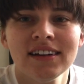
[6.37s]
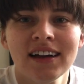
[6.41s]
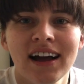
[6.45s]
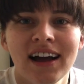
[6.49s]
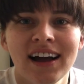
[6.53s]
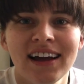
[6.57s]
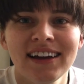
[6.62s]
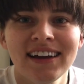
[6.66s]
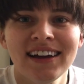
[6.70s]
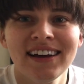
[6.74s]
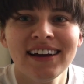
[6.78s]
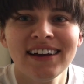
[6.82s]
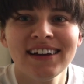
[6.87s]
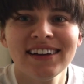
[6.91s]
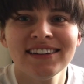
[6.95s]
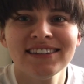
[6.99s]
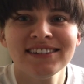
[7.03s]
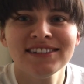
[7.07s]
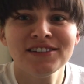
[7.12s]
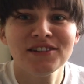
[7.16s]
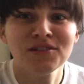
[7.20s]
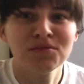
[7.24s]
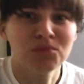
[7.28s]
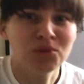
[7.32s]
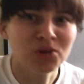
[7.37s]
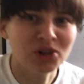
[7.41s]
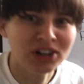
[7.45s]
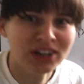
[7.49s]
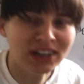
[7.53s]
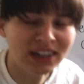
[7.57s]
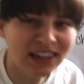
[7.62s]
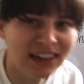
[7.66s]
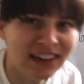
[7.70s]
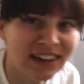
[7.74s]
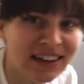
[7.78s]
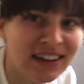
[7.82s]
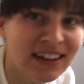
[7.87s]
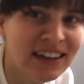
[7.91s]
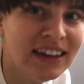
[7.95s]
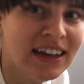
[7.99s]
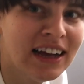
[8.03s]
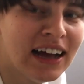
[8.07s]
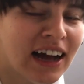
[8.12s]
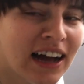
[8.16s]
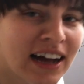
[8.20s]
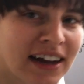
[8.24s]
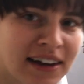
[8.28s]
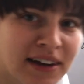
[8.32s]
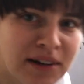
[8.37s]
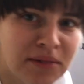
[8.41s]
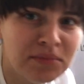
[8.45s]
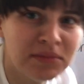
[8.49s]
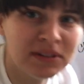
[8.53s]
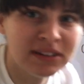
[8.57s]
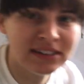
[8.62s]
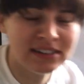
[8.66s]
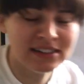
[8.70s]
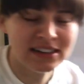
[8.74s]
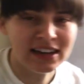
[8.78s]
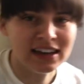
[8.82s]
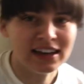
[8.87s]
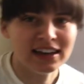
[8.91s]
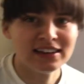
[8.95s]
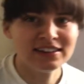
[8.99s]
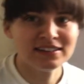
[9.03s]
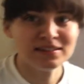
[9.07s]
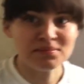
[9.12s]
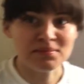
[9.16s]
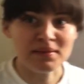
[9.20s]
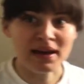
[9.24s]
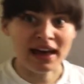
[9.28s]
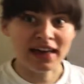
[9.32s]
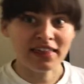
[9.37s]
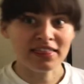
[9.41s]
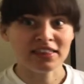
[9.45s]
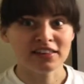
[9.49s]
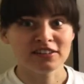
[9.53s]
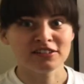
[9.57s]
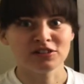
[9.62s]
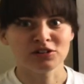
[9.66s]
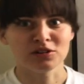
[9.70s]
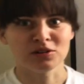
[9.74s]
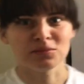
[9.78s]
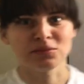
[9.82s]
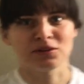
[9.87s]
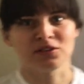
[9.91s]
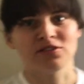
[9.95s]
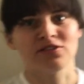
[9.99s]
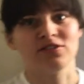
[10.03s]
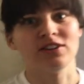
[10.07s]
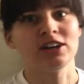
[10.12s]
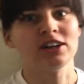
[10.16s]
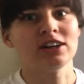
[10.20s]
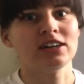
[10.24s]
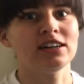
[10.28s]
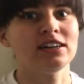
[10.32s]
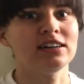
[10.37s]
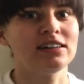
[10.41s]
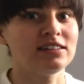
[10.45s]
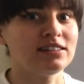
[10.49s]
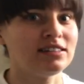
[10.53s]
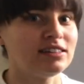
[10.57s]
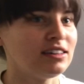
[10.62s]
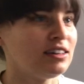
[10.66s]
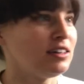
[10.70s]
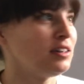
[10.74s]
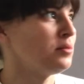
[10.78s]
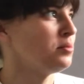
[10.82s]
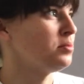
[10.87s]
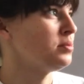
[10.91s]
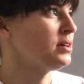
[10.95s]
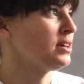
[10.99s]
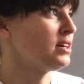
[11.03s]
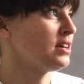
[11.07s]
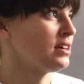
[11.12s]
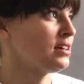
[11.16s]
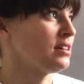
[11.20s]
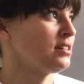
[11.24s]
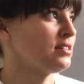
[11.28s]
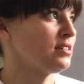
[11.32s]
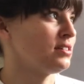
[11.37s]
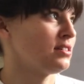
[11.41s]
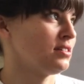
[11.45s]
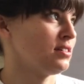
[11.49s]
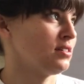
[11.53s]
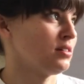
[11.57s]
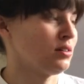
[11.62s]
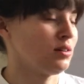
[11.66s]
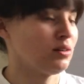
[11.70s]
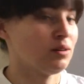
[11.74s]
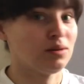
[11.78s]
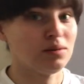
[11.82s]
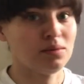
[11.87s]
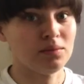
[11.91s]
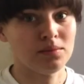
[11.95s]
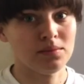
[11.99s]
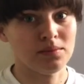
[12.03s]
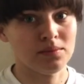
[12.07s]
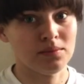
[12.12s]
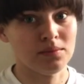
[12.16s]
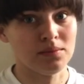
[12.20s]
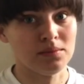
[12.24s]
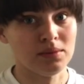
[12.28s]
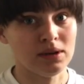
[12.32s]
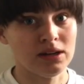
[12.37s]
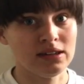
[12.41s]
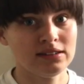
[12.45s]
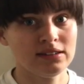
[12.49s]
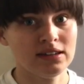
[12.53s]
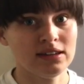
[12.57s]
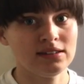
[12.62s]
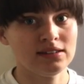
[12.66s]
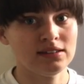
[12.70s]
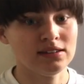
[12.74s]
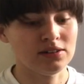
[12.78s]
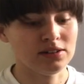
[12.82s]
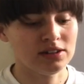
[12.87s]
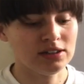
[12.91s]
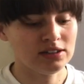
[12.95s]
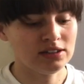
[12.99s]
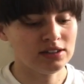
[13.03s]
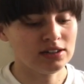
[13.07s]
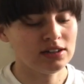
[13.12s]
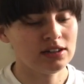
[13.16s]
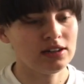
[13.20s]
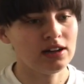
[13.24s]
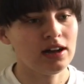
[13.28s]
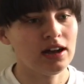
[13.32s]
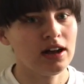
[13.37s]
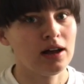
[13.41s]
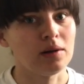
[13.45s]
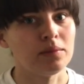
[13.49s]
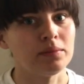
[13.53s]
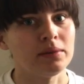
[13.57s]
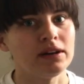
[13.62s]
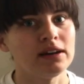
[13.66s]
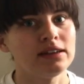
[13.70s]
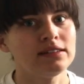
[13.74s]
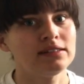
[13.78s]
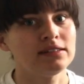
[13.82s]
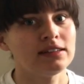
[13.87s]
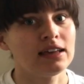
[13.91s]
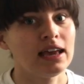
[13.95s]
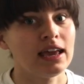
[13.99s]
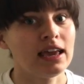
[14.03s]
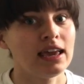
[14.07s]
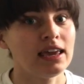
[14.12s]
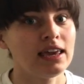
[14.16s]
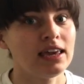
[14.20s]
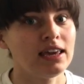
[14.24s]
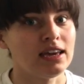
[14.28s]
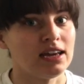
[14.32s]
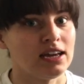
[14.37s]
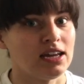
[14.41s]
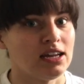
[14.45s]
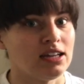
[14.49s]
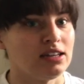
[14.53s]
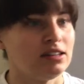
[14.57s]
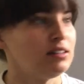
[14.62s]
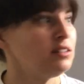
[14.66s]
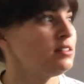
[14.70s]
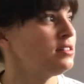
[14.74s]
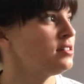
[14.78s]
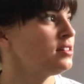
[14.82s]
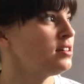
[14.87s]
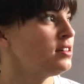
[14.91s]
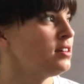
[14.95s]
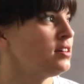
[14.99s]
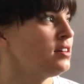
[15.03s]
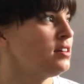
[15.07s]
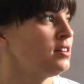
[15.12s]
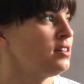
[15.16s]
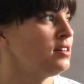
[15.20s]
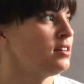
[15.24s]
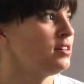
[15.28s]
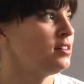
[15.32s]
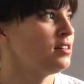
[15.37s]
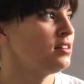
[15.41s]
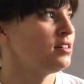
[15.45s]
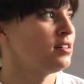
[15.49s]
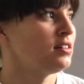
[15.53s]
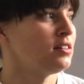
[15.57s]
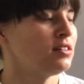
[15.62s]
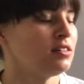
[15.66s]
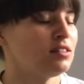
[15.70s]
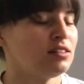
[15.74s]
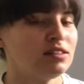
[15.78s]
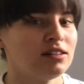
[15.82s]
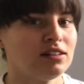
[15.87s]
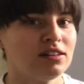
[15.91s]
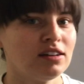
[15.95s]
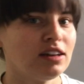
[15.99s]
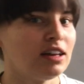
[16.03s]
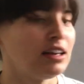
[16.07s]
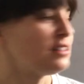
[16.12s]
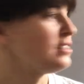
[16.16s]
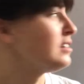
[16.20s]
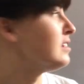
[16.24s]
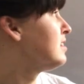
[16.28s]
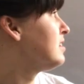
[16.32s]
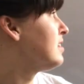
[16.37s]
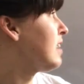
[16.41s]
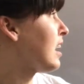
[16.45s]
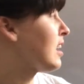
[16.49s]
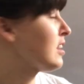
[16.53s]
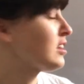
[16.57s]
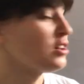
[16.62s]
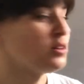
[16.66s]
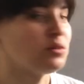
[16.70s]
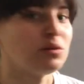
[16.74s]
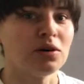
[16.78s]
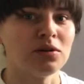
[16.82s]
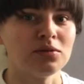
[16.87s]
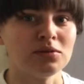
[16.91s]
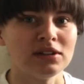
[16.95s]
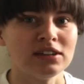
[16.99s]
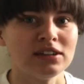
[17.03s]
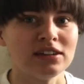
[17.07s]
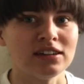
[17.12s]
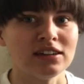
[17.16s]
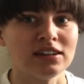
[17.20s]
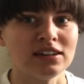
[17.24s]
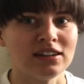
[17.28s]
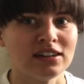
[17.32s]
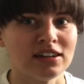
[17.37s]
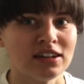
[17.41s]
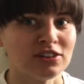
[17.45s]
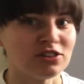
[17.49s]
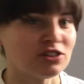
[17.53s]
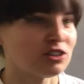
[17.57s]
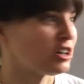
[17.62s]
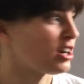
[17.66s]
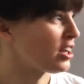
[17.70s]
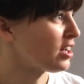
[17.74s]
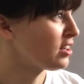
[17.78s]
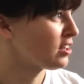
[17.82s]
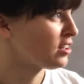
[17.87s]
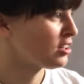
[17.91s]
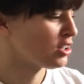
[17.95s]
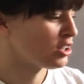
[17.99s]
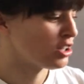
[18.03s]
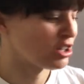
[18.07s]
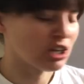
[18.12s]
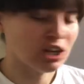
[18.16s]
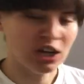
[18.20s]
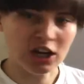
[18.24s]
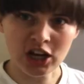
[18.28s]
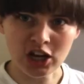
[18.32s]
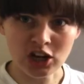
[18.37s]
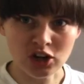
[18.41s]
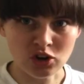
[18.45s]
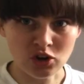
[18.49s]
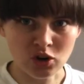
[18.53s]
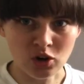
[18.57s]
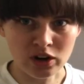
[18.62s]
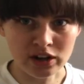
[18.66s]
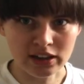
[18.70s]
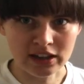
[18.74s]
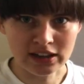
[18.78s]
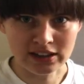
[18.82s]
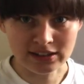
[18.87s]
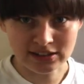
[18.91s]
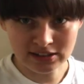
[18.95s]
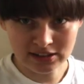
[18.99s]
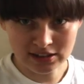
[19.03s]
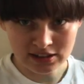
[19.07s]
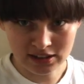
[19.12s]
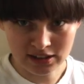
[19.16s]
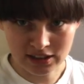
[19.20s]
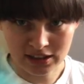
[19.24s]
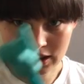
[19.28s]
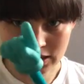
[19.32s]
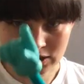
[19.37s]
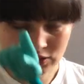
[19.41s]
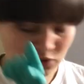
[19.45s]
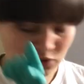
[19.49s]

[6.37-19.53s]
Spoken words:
Hi guys, good morning. Today's math is going to be very easy because Bonsai is going to help us and it's exactly what we did yesterday. Ignore this, that's